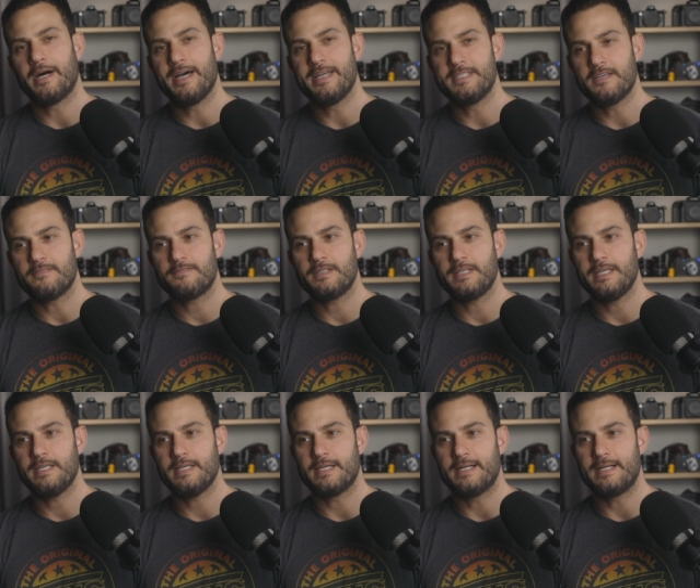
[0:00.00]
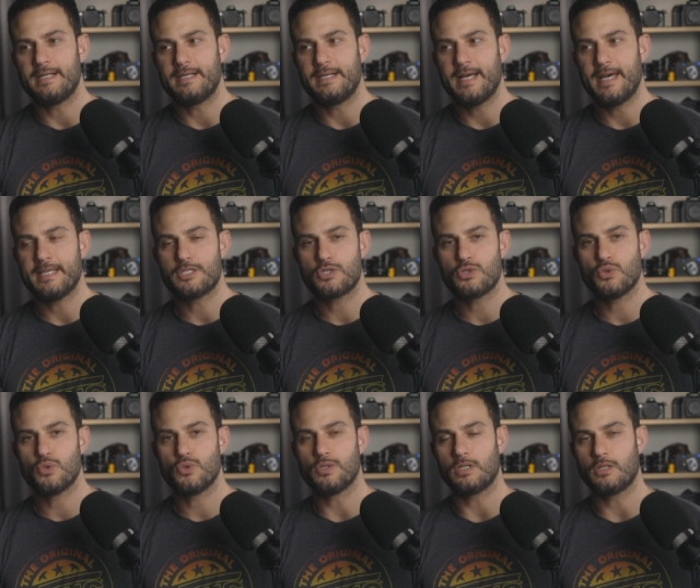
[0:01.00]
I definitely had
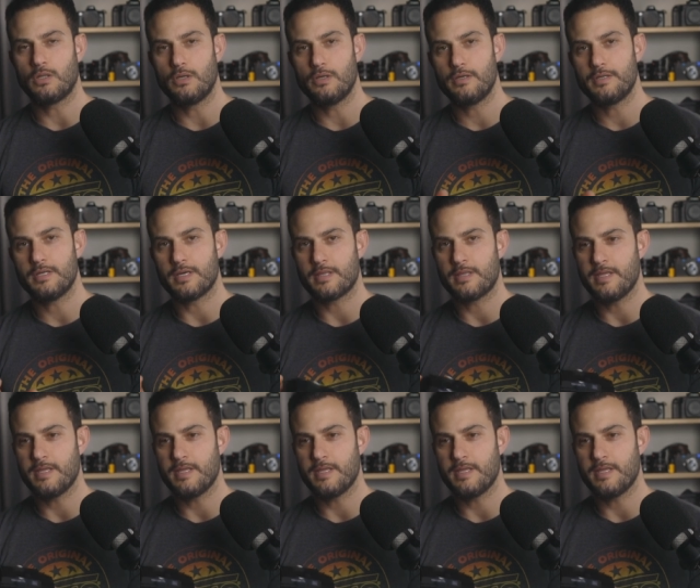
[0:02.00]
to learn